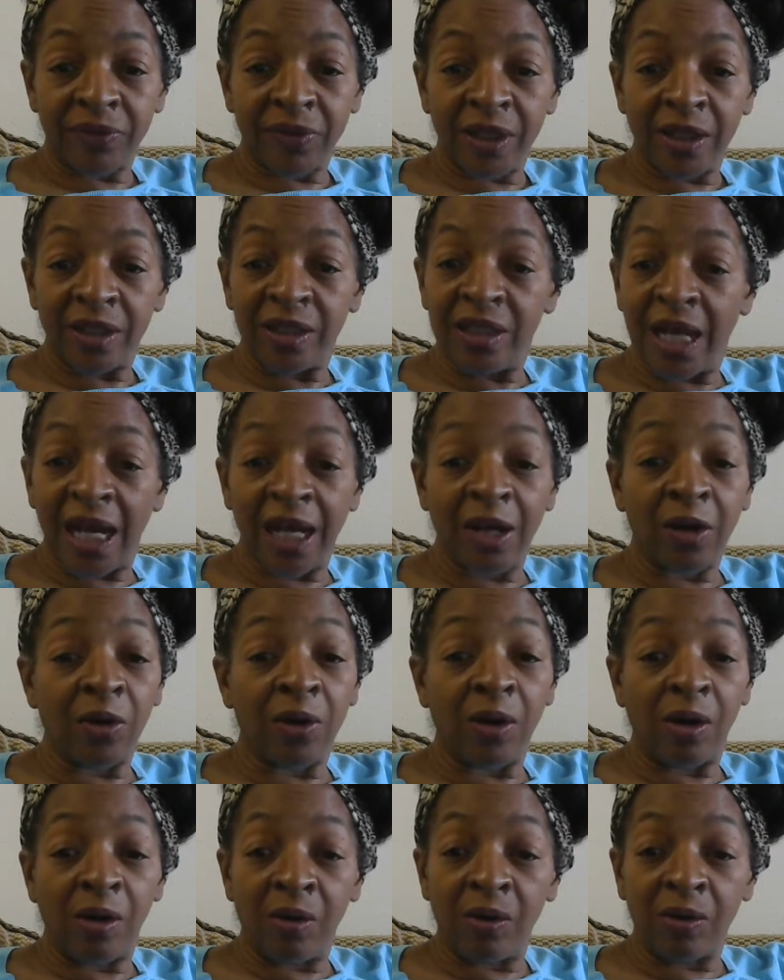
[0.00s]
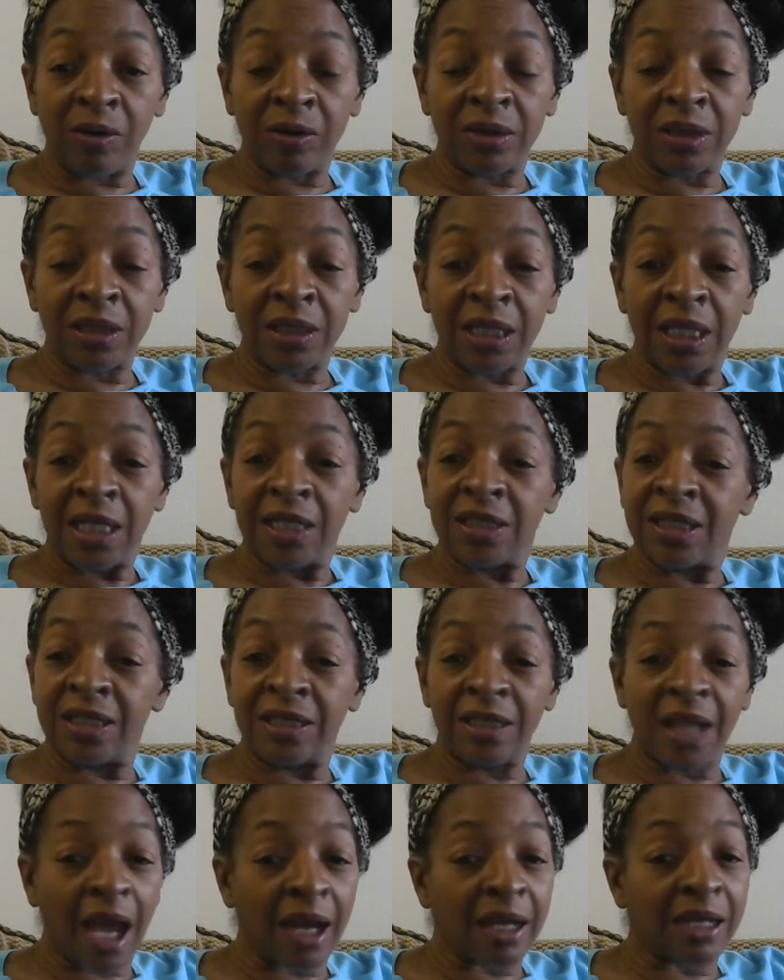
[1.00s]
young or old, she's
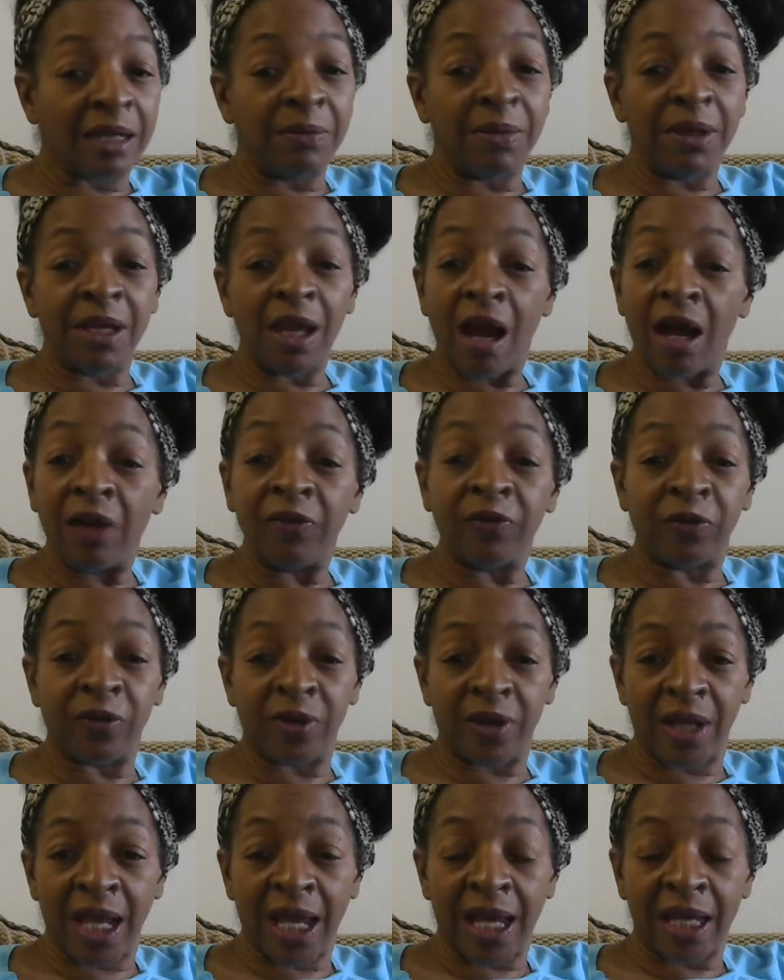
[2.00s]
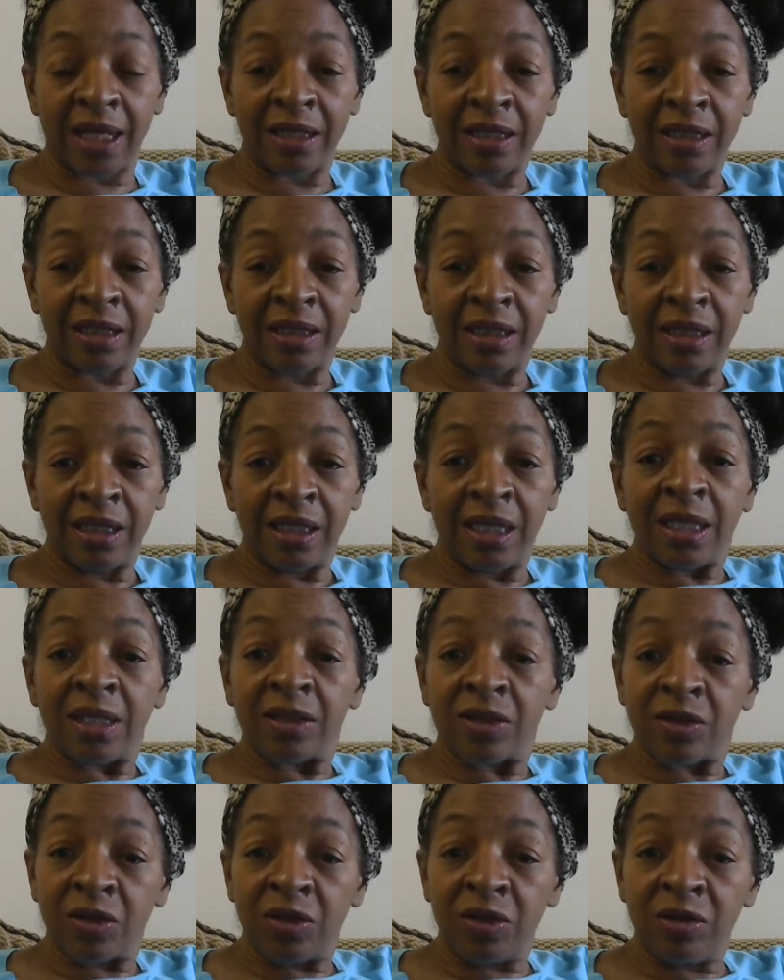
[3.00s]
not going to be on for that.
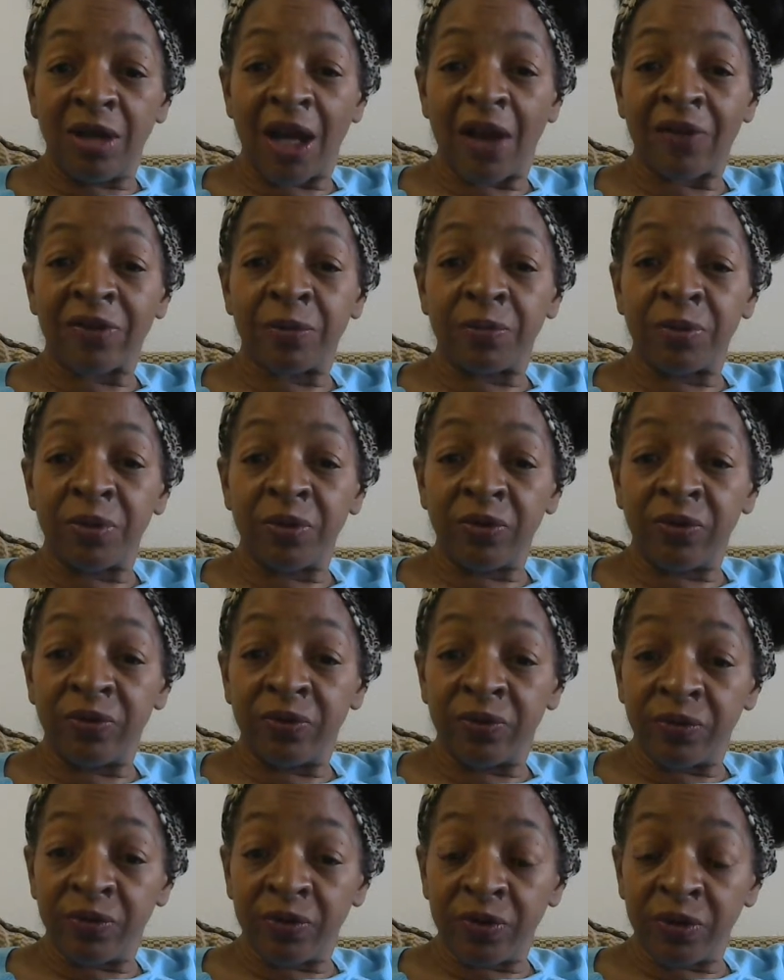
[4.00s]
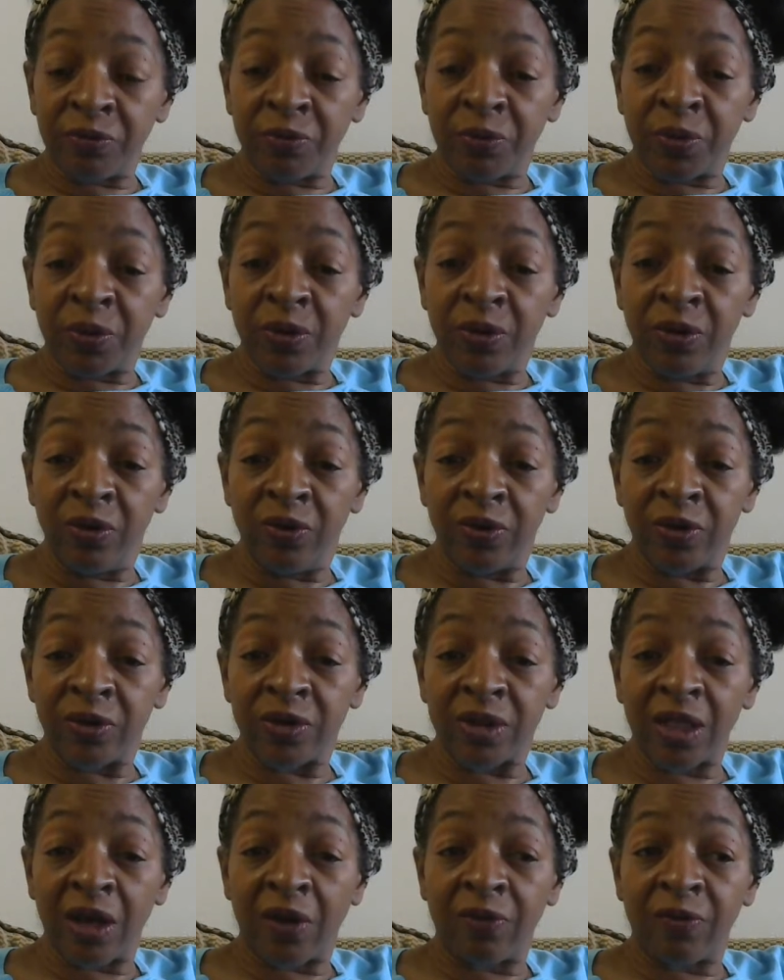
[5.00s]
So you have to prove
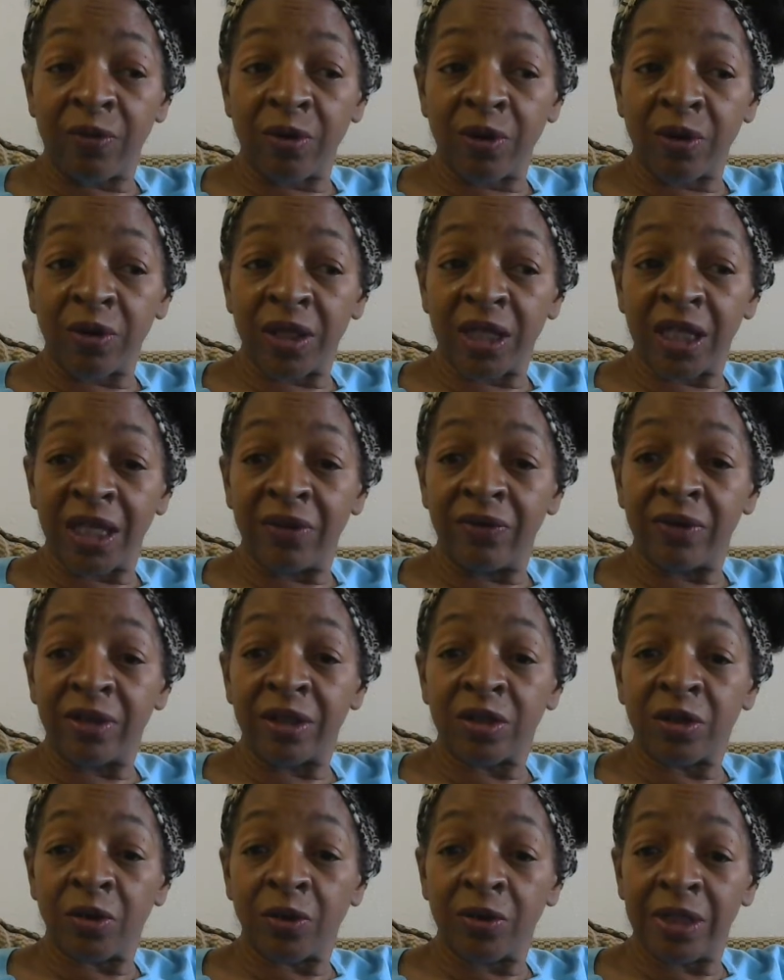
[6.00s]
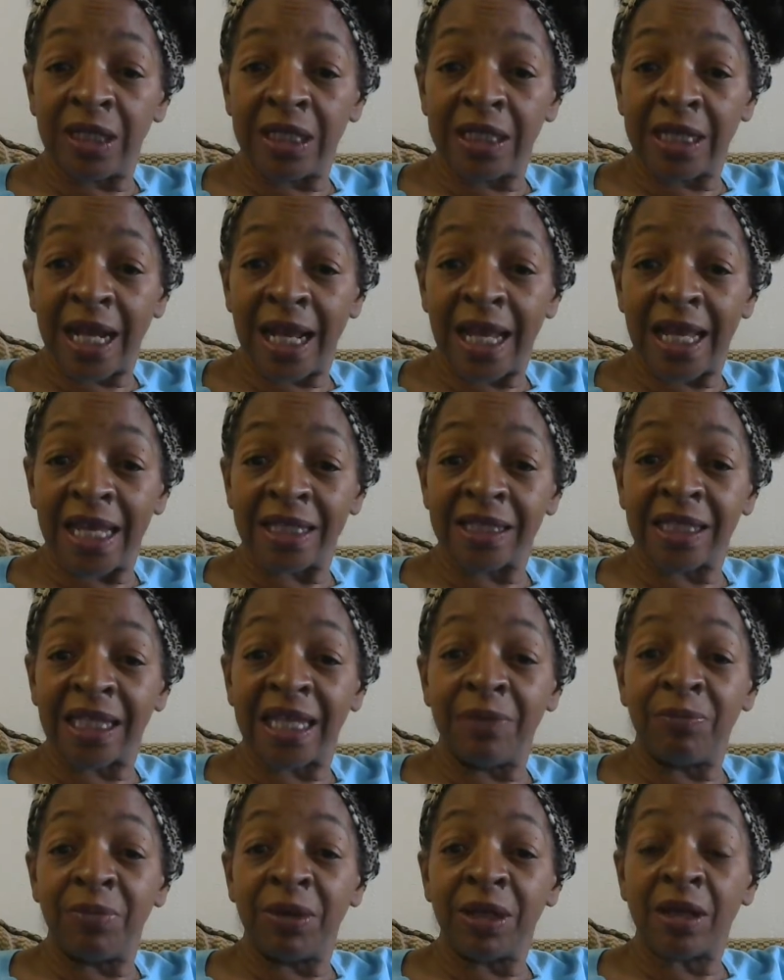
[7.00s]
yourself worthy. Give it 30 days.
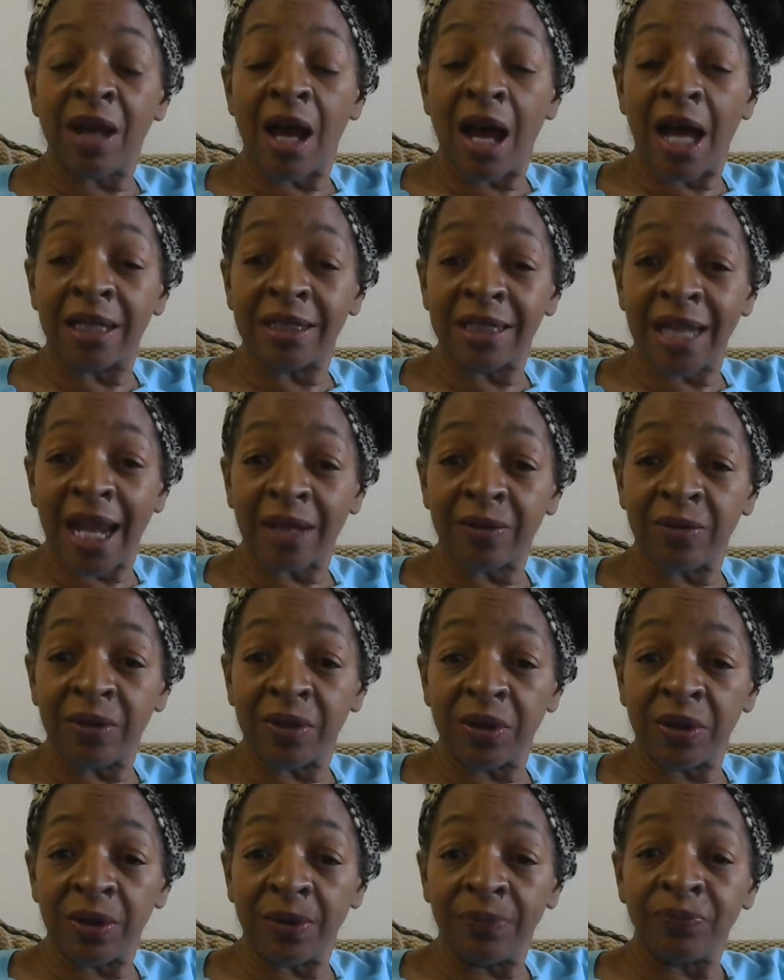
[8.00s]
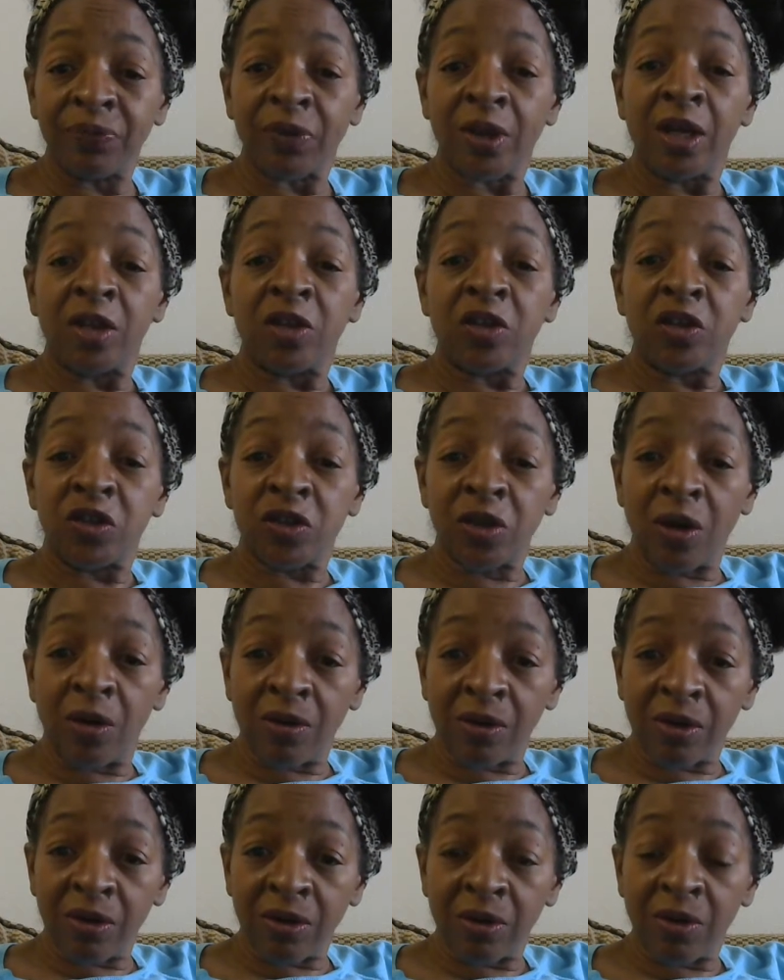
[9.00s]
Keep in contact with her. Show
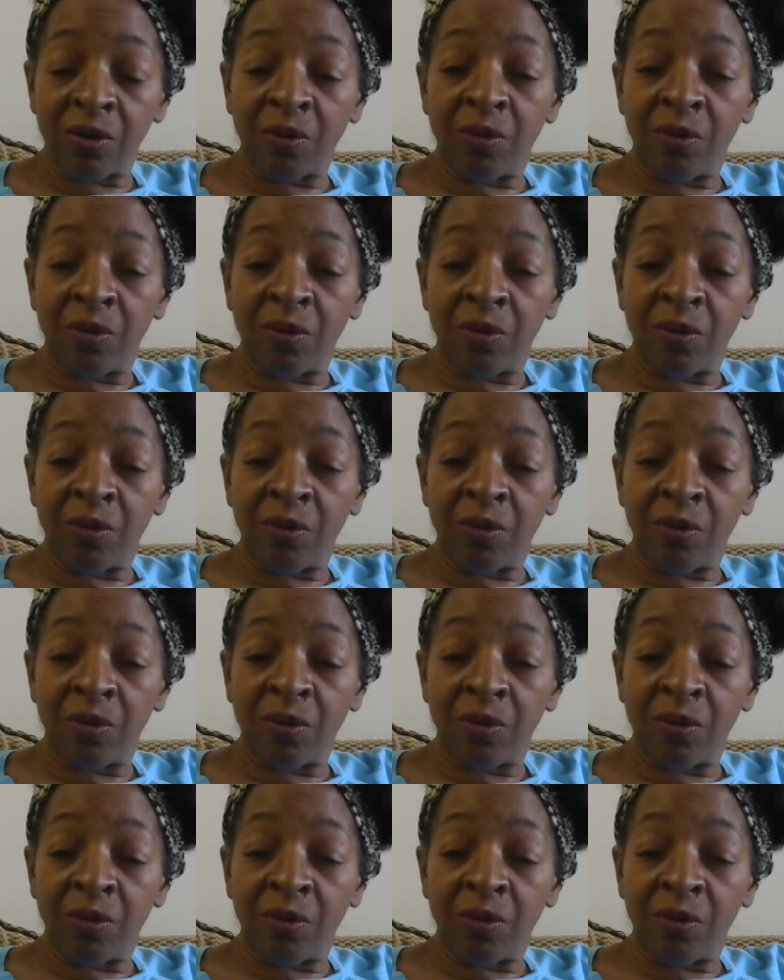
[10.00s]
her